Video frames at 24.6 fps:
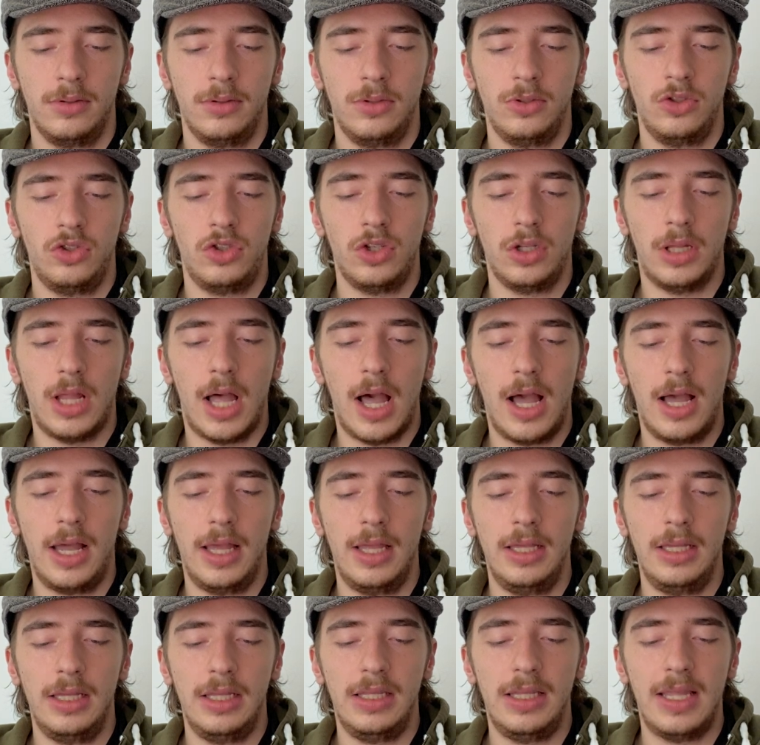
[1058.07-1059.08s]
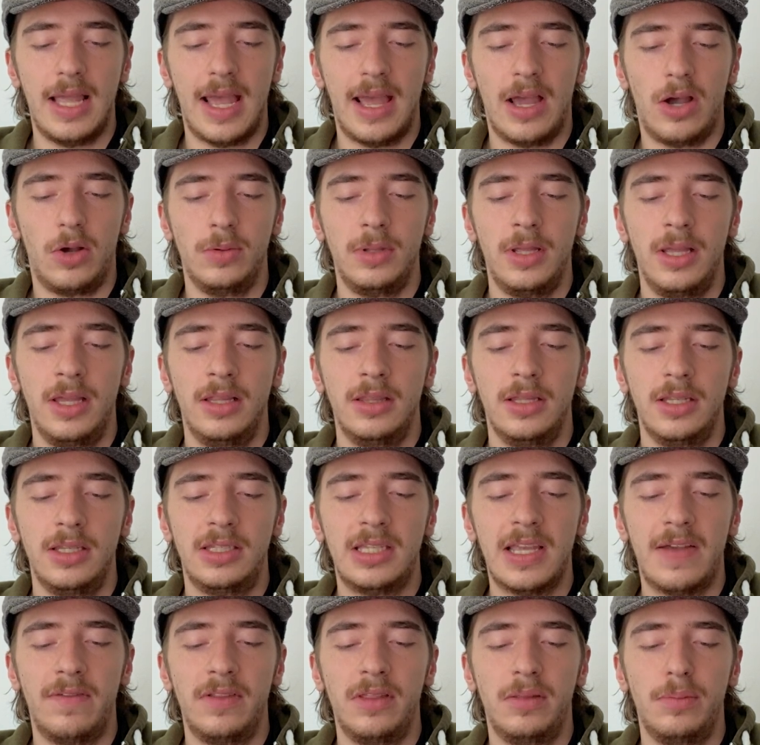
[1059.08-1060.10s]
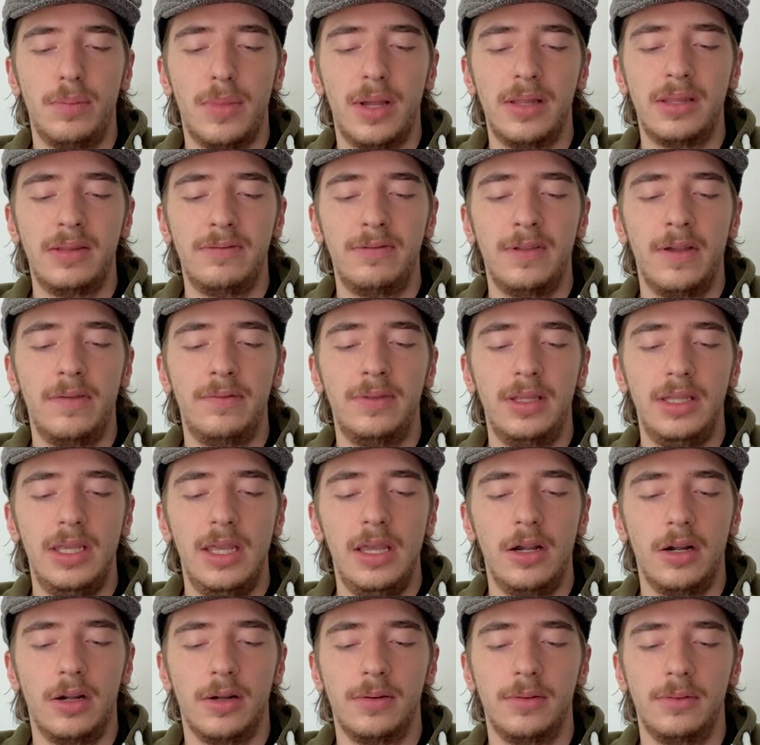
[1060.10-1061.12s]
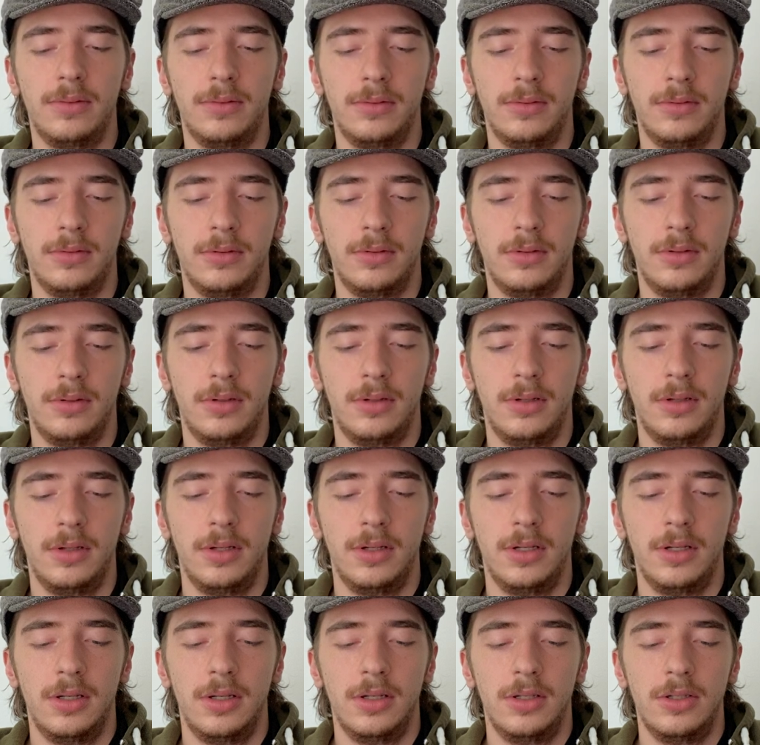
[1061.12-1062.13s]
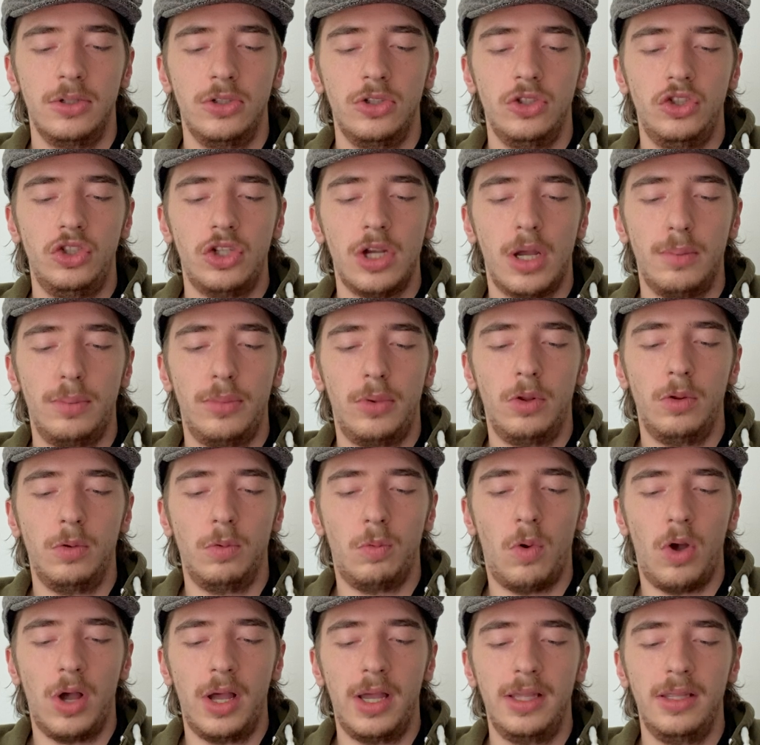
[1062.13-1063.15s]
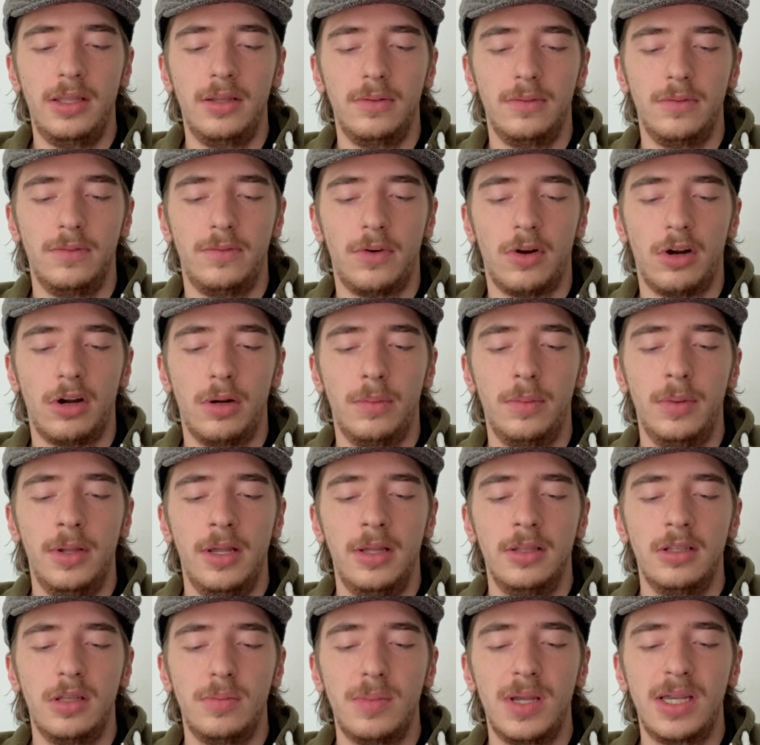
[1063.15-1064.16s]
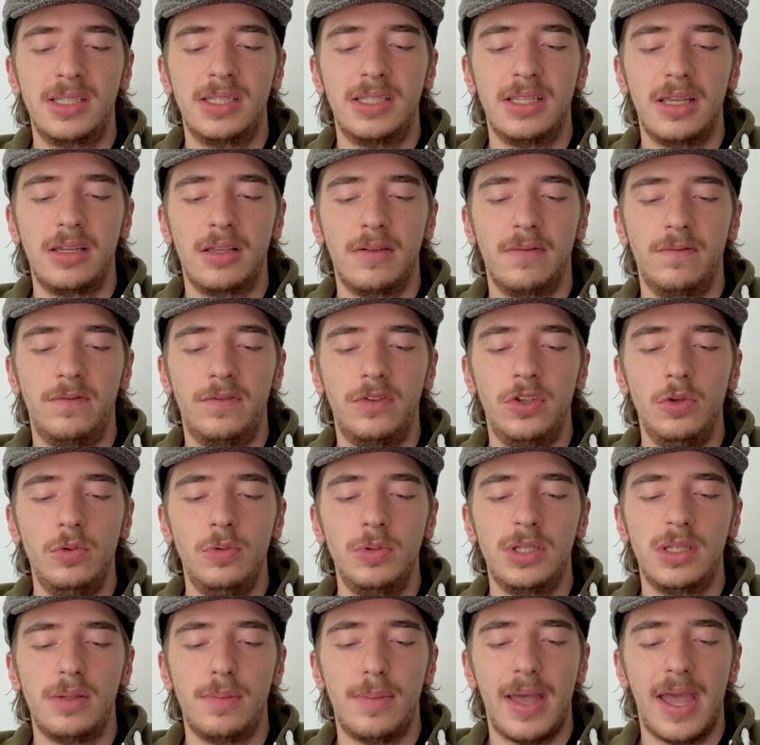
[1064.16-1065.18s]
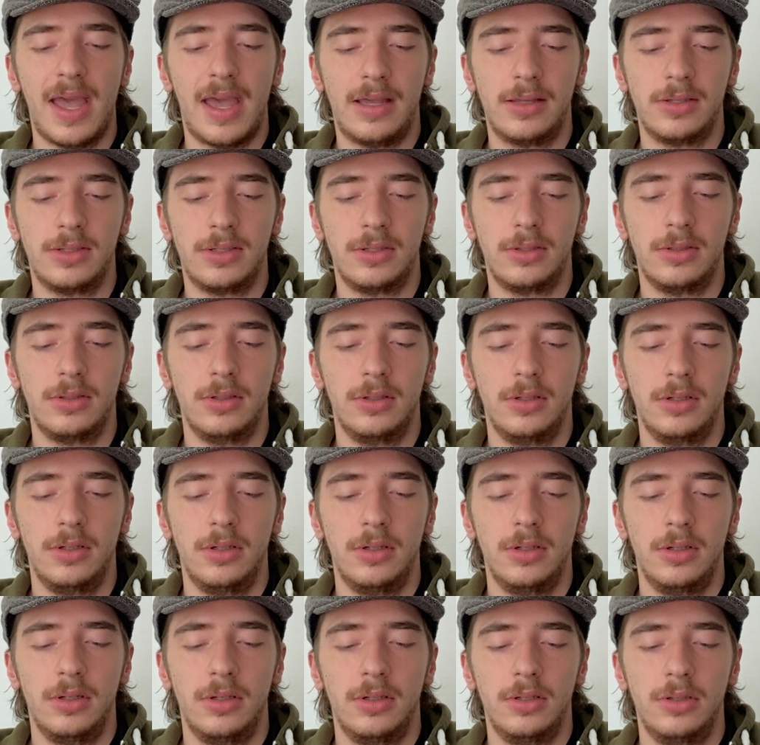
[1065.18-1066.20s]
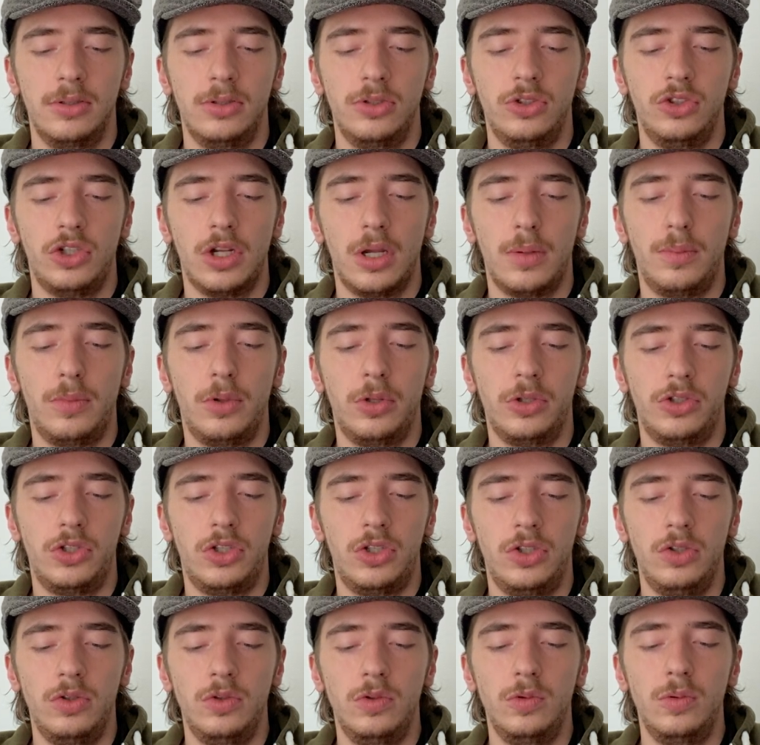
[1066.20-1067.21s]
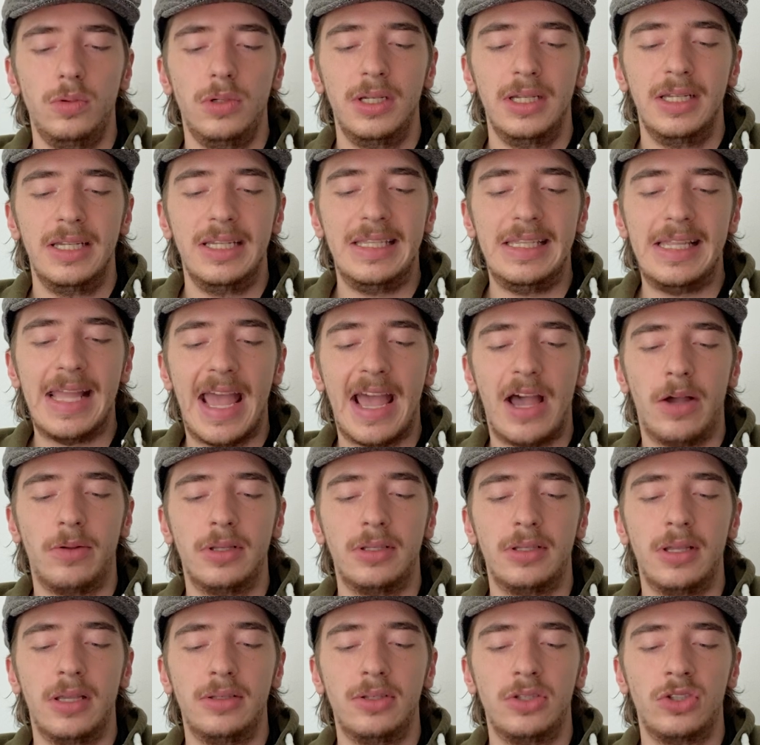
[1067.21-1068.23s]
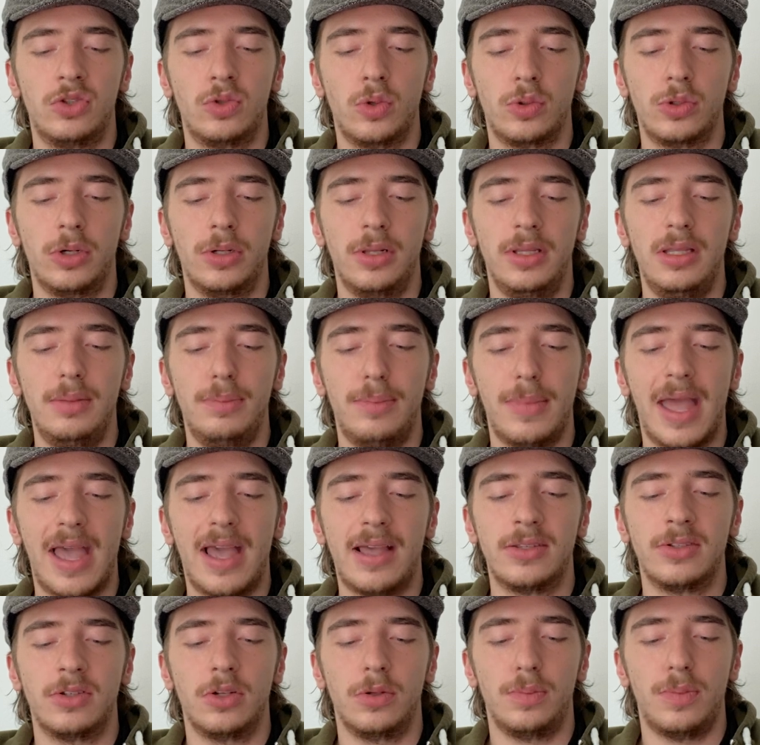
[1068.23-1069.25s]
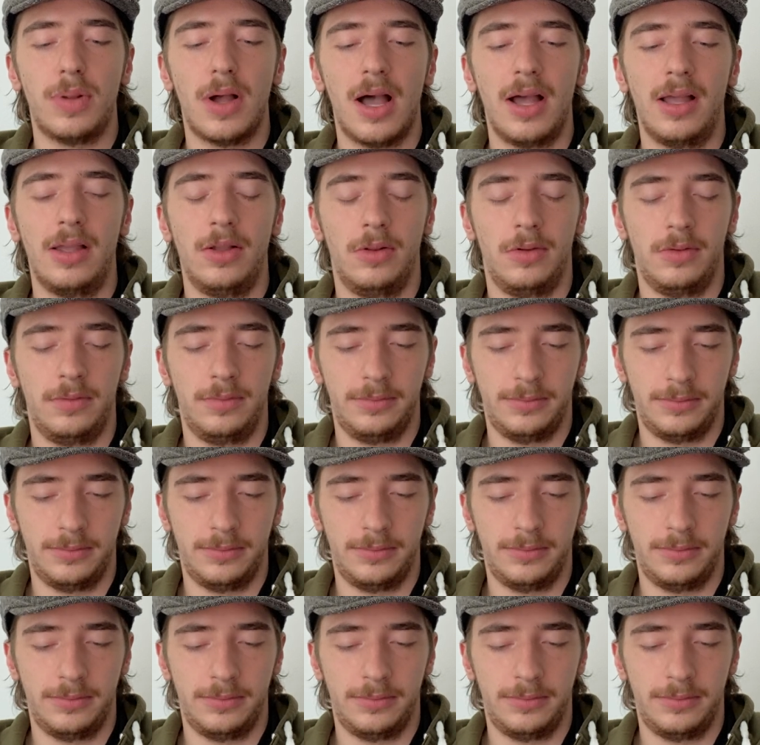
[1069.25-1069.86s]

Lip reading: July, noun, the 7th month of the year. Jumble 1, verb, to mix in a confused mass. Jumble 2, noun, a disorderly mass or pile.